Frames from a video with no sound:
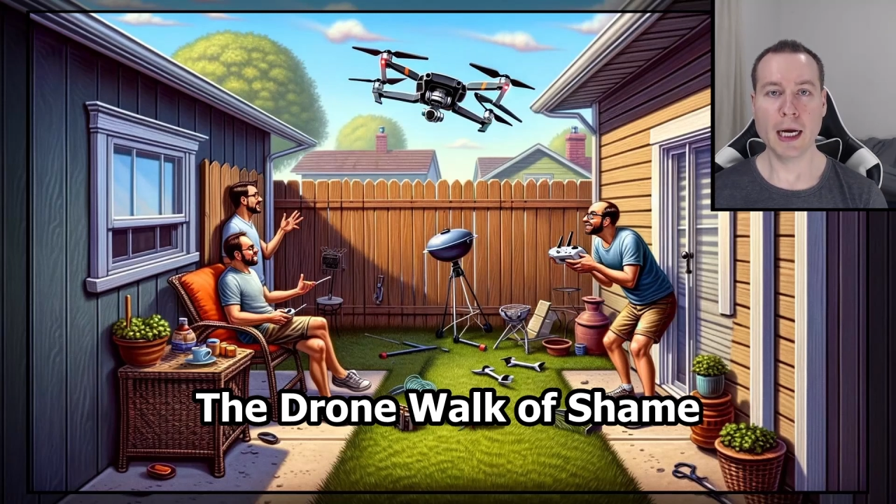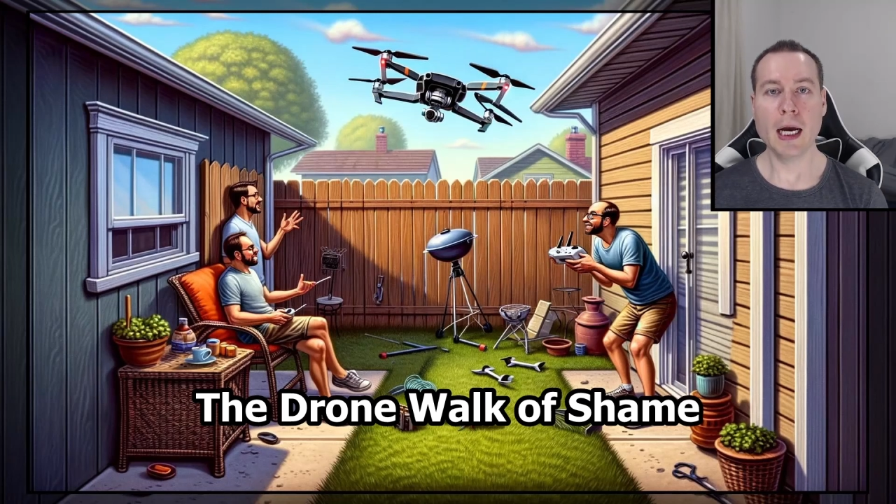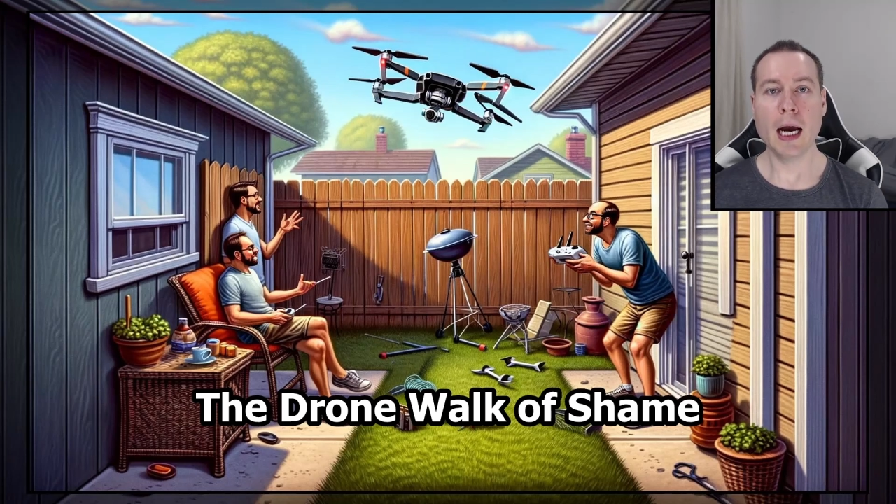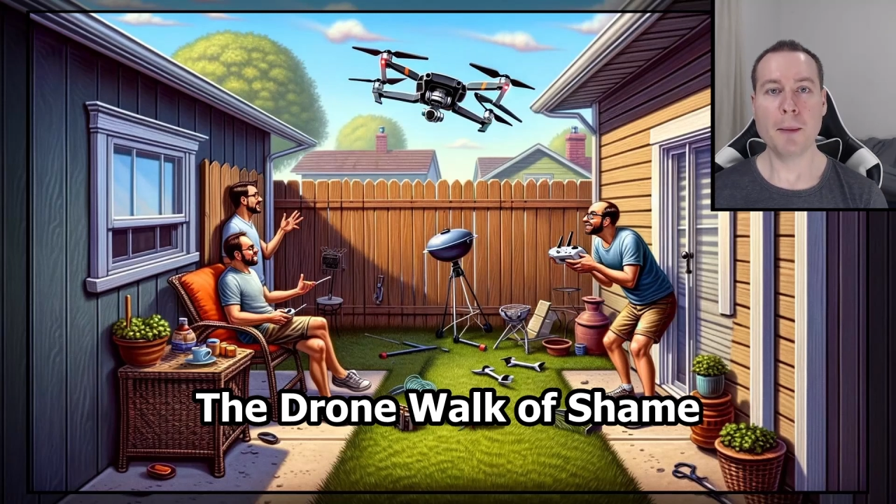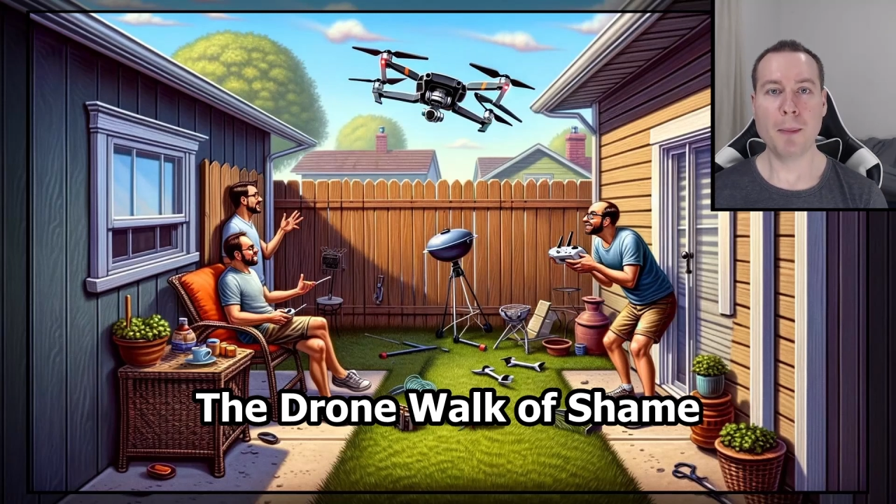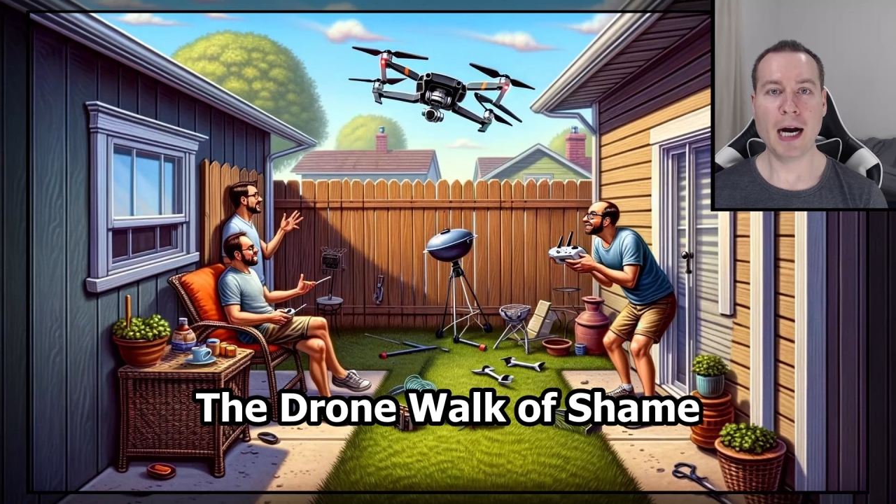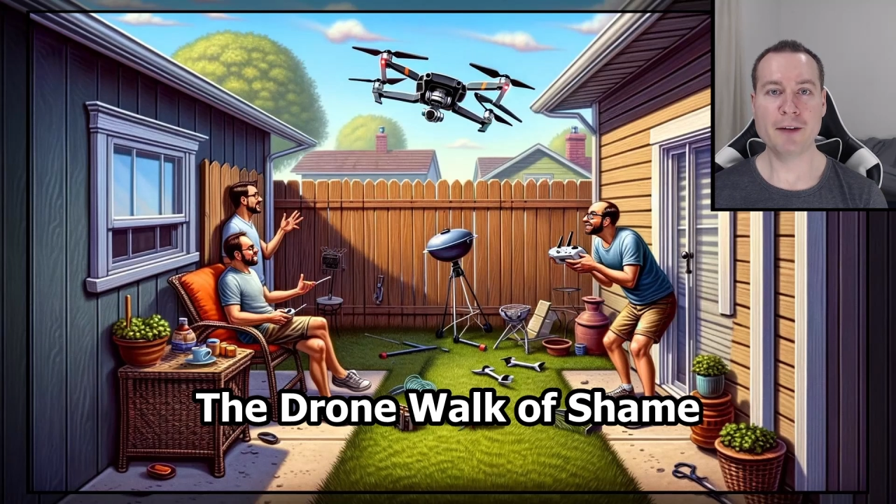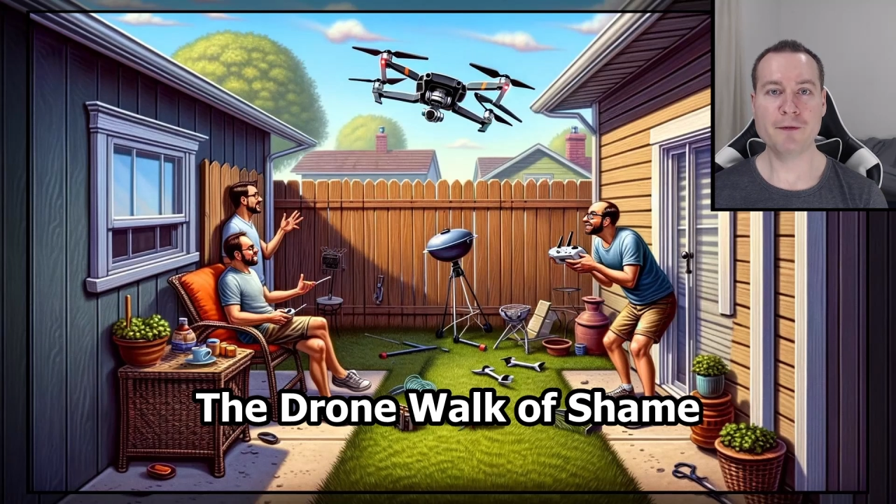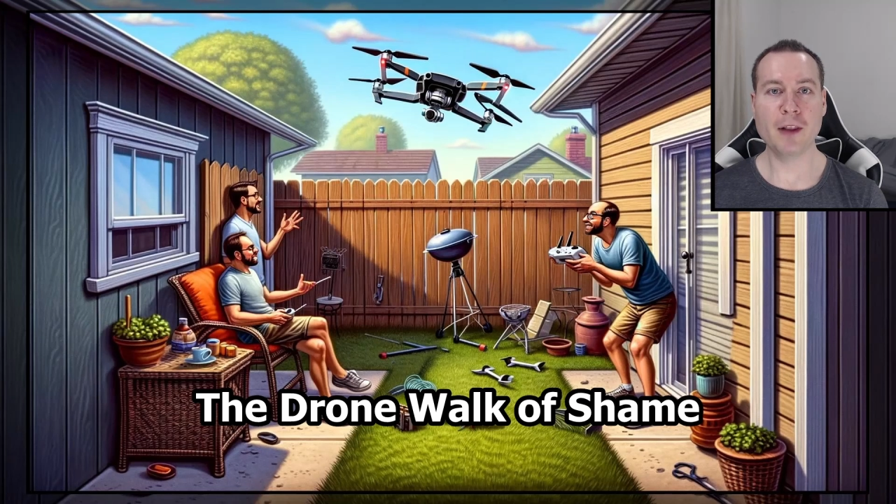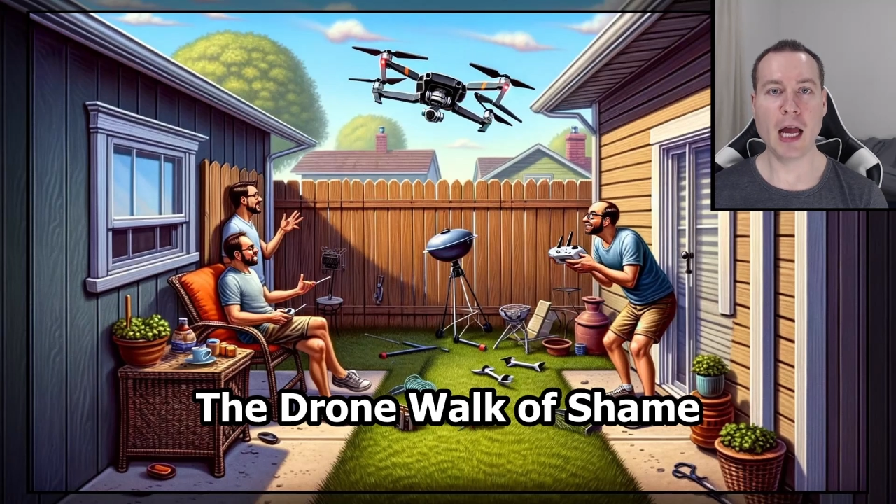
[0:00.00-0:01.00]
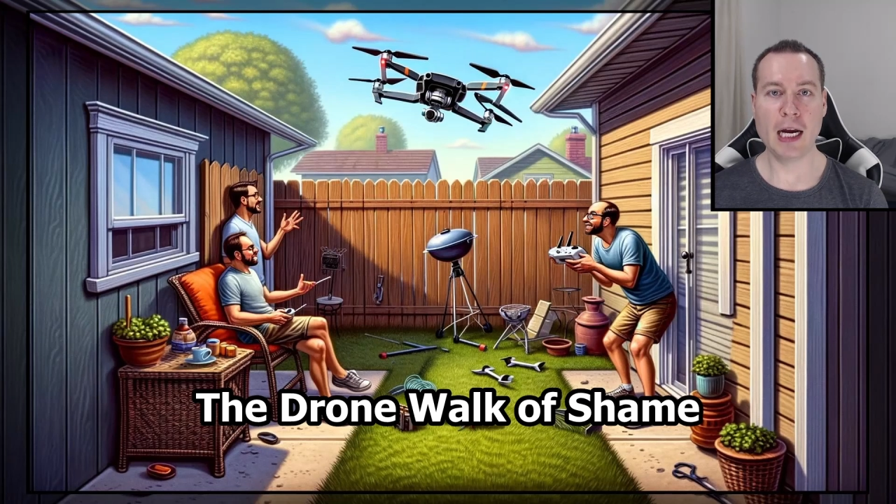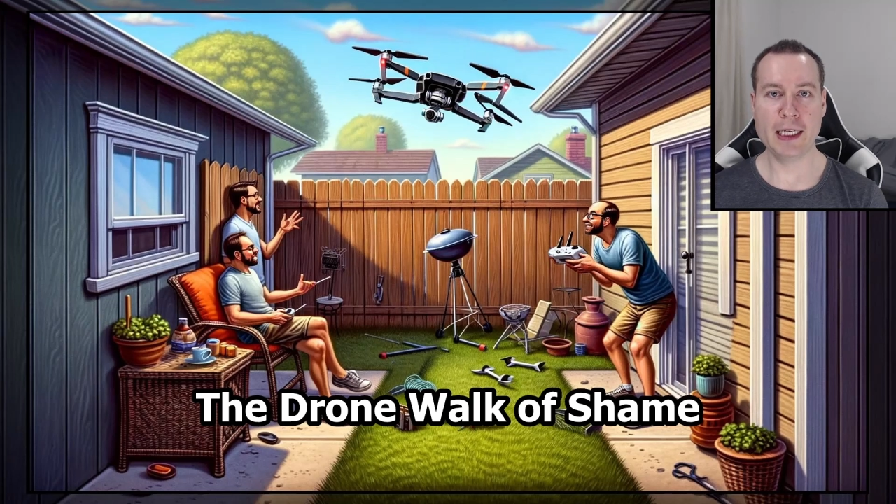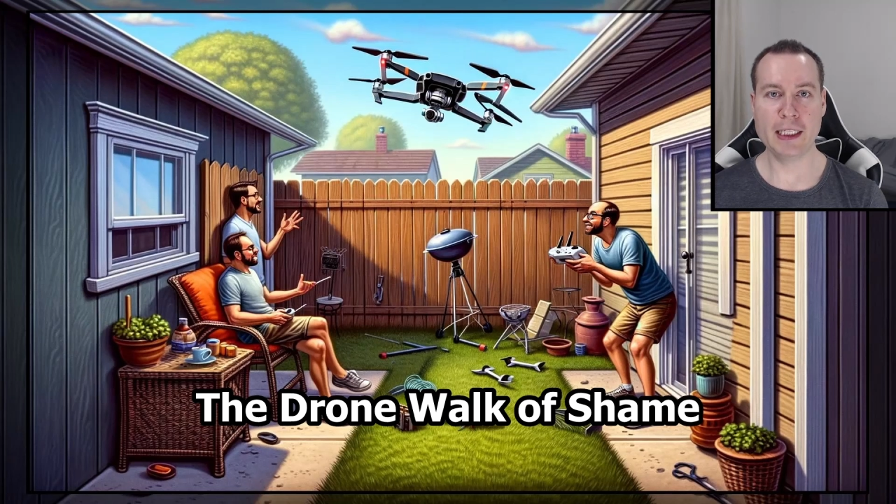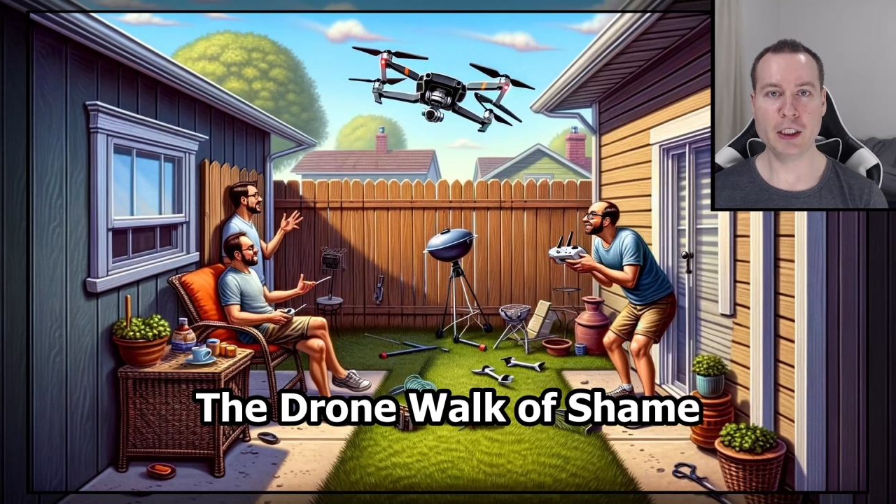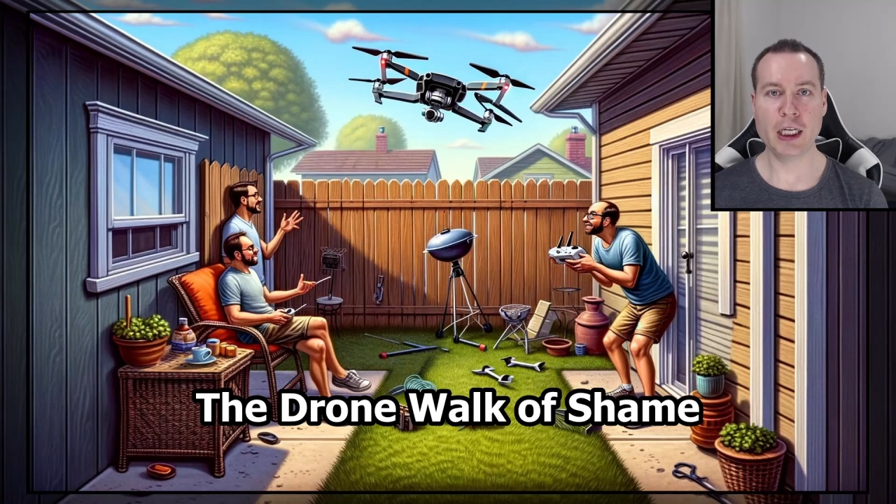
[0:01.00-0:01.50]
my flying
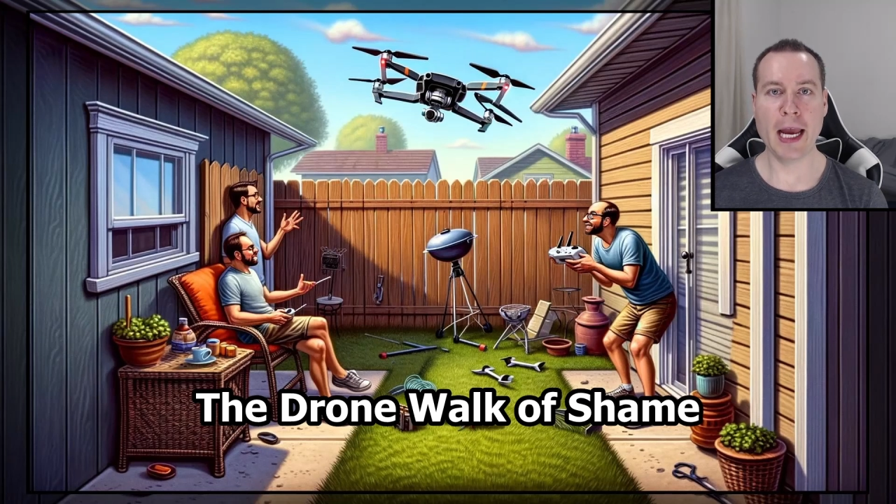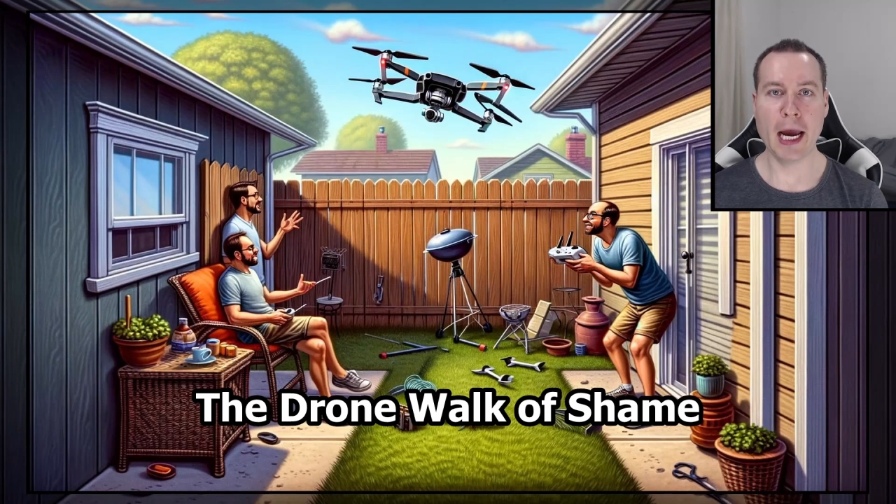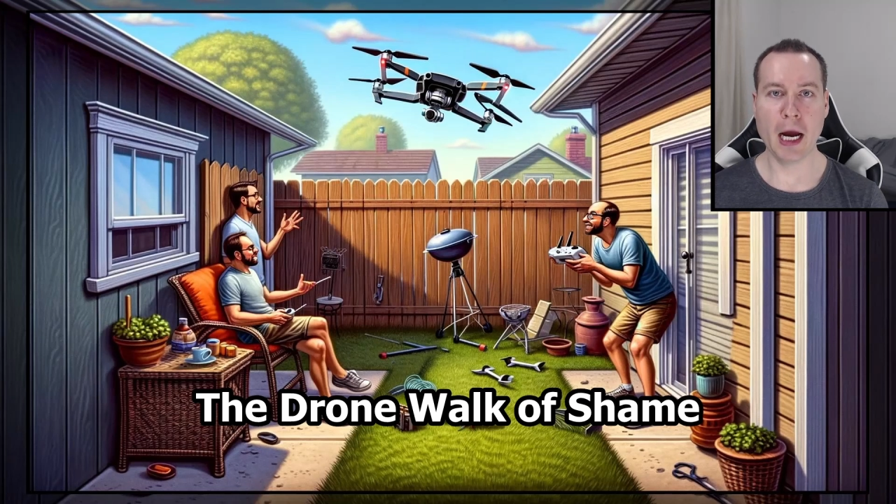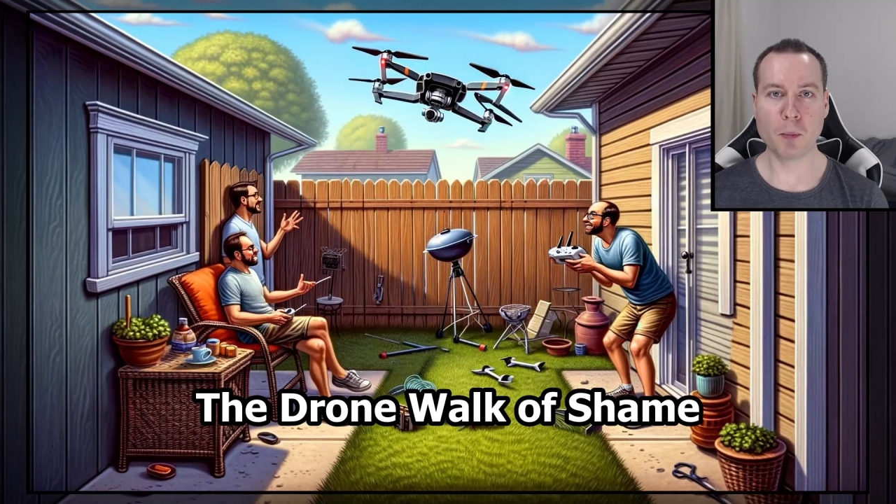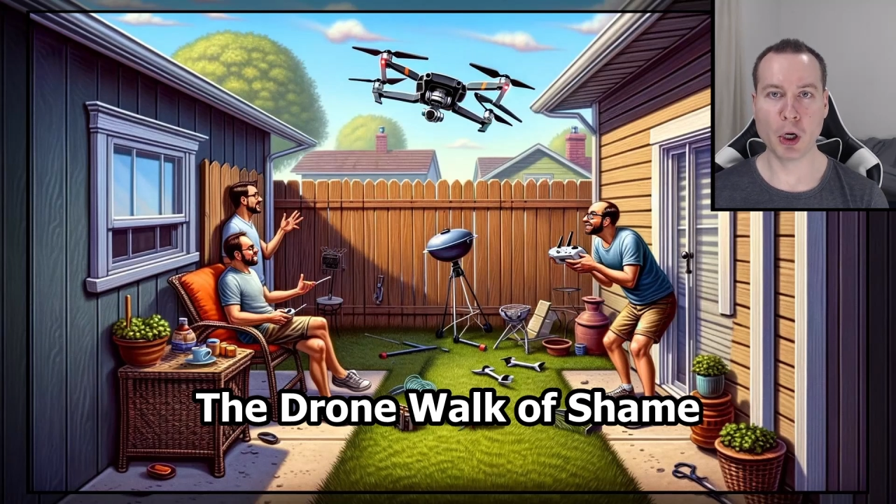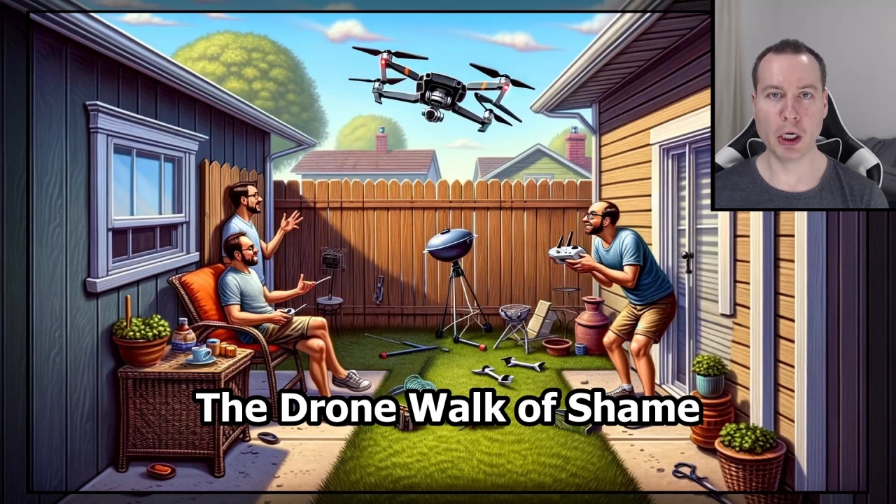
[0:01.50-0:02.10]
camera